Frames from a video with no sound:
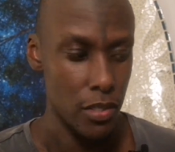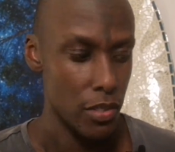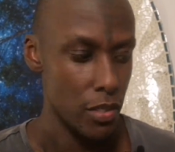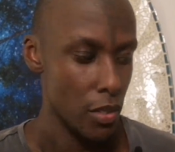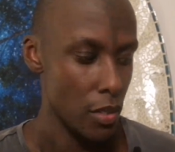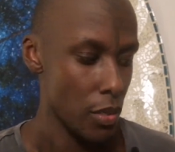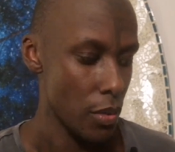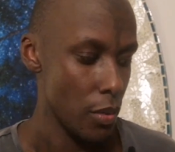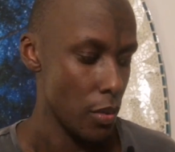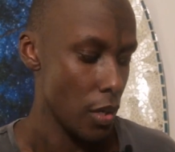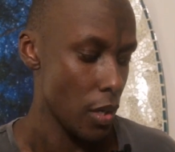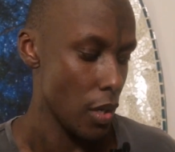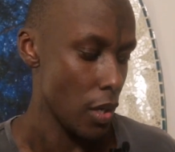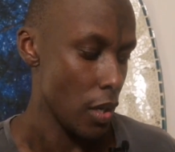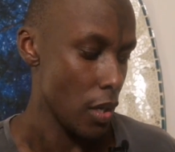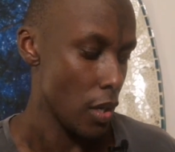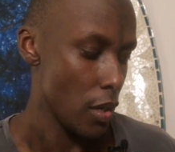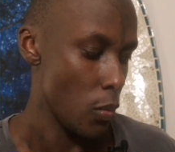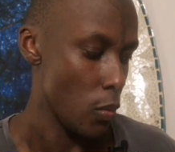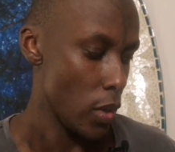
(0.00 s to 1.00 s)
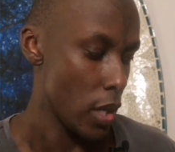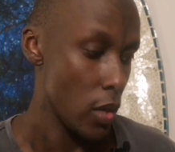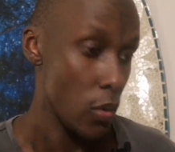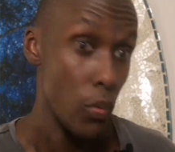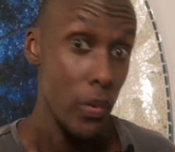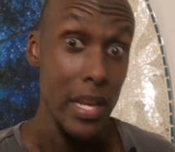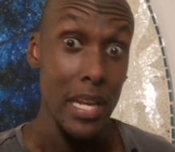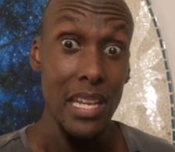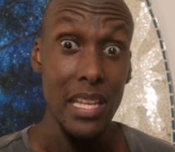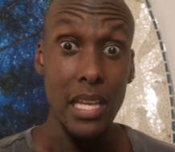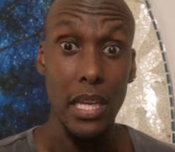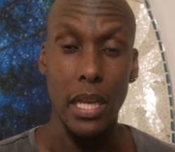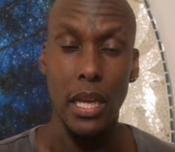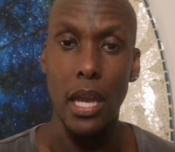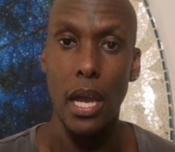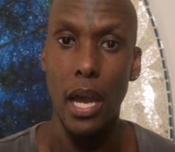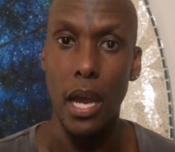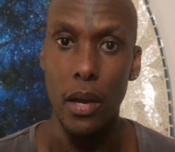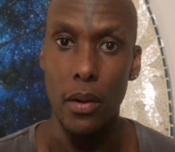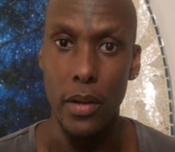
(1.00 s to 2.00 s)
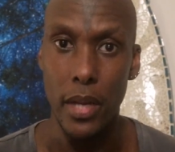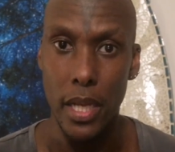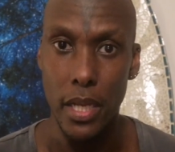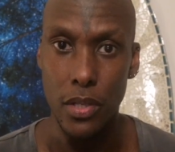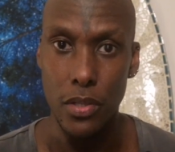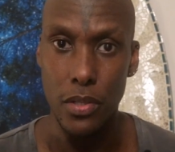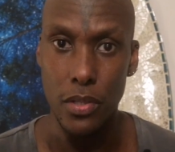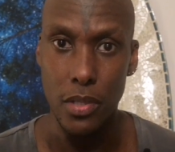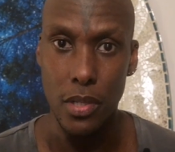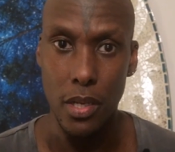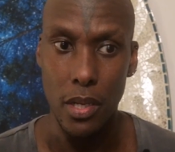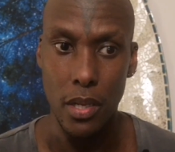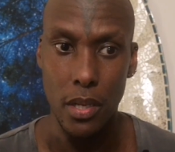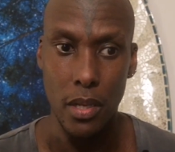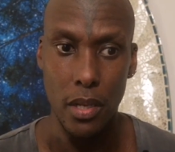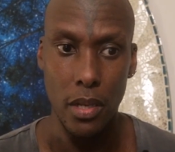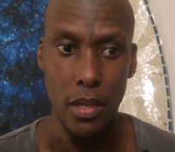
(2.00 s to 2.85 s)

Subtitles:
So we're really encouraged